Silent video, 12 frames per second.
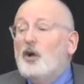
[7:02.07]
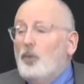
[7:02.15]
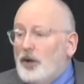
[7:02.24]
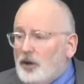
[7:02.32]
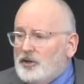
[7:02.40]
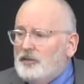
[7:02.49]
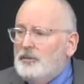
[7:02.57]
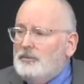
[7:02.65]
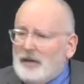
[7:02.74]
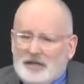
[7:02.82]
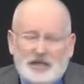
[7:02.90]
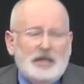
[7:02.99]
we're going to be
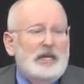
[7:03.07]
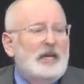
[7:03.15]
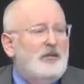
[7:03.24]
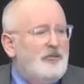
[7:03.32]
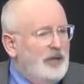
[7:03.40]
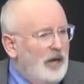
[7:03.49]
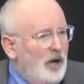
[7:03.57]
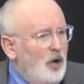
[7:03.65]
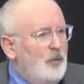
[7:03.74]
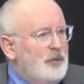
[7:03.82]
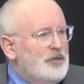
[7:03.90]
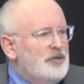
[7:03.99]
better if we are
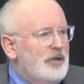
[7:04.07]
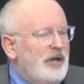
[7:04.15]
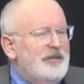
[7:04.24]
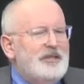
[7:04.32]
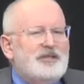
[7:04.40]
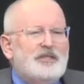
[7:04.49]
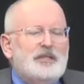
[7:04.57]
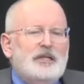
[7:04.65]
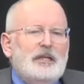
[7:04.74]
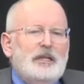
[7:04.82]
open to others.